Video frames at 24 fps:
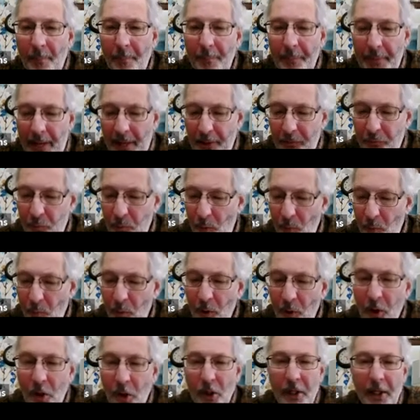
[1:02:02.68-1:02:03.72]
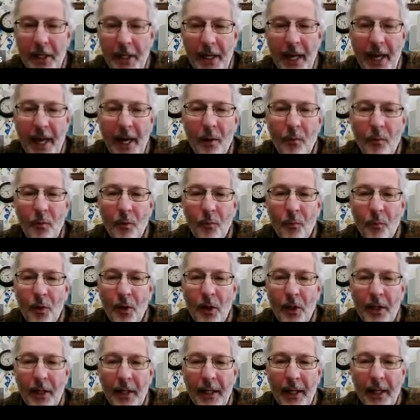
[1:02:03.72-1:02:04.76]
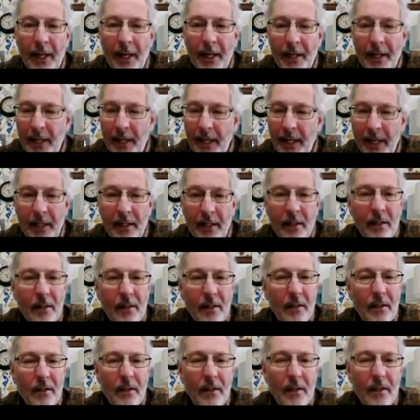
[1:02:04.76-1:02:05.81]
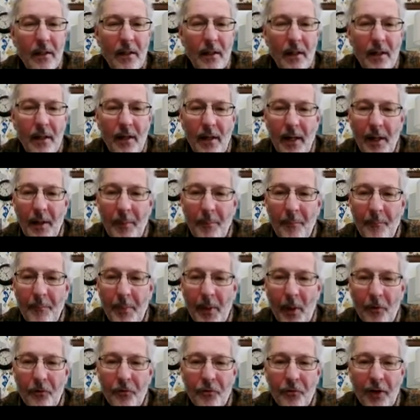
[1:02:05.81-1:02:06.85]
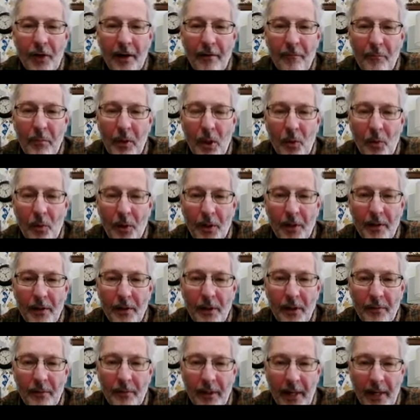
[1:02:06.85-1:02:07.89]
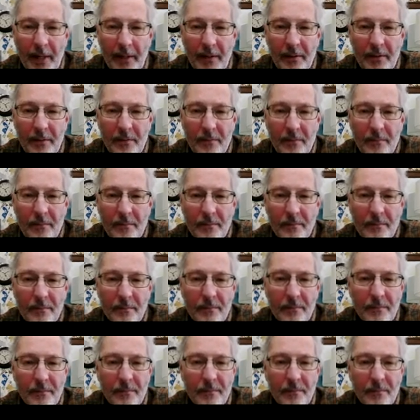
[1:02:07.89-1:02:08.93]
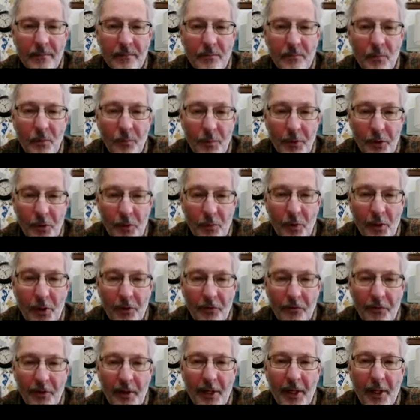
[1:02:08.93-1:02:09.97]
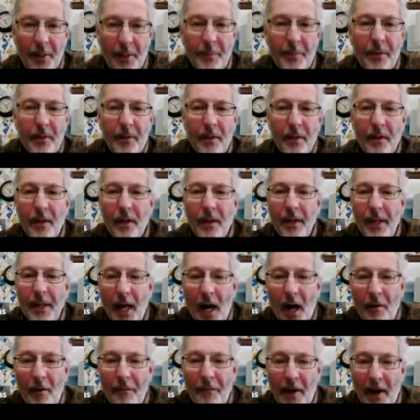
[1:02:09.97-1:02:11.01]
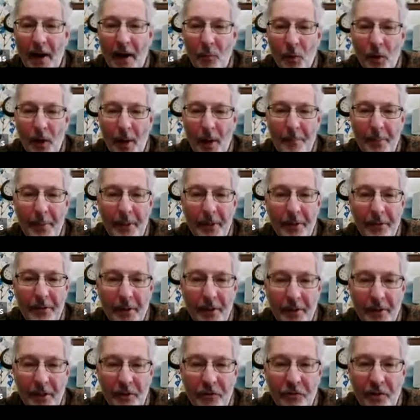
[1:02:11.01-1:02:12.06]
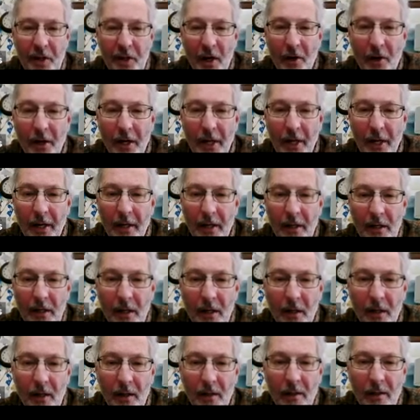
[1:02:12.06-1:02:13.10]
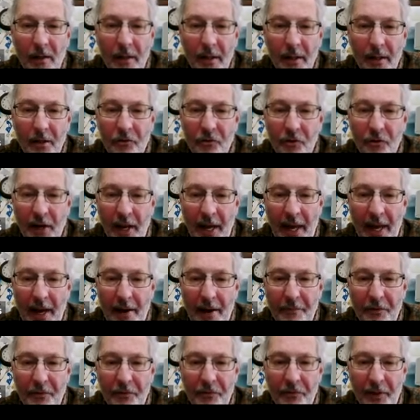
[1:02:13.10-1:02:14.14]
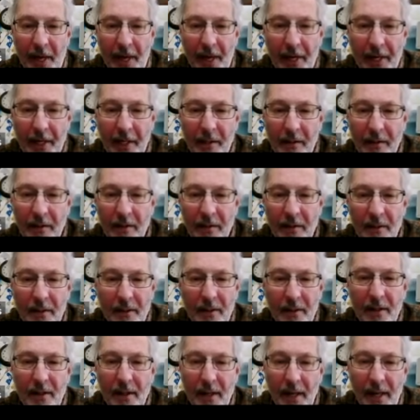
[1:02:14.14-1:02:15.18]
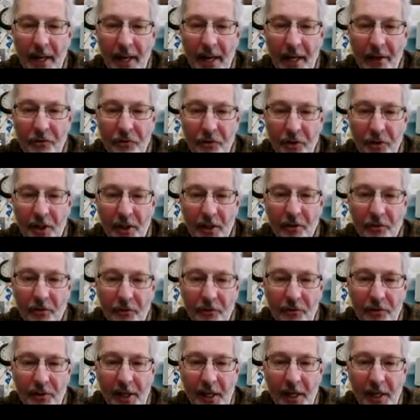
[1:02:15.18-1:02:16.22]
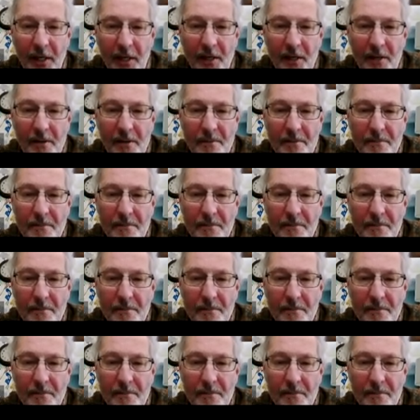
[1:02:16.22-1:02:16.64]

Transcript: that's what we're looking at when we're looking at a belt drive blower, okay, when we do our setup. Now, if I were up into this area here, 1.5 inches of static, as you can see,